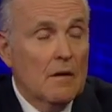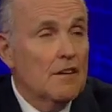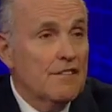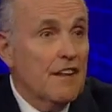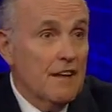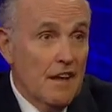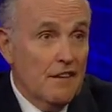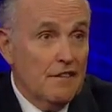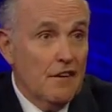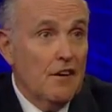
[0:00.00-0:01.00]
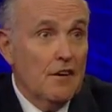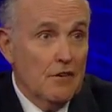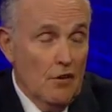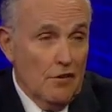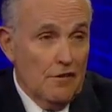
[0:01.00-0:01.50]
You say, yes, sir,
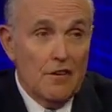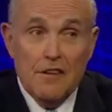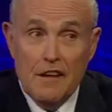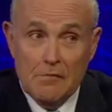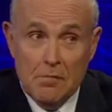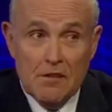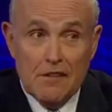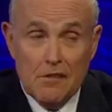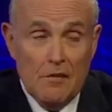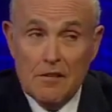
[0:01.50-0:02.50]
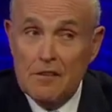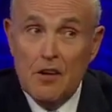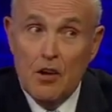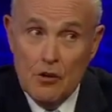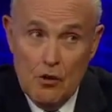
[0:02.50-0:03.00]
no, sir. Yes, police
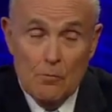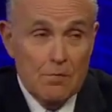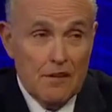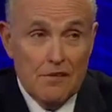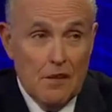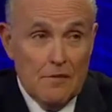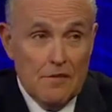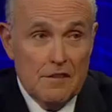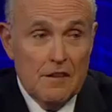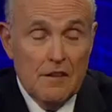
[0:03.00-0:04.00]
officer, no, police officer.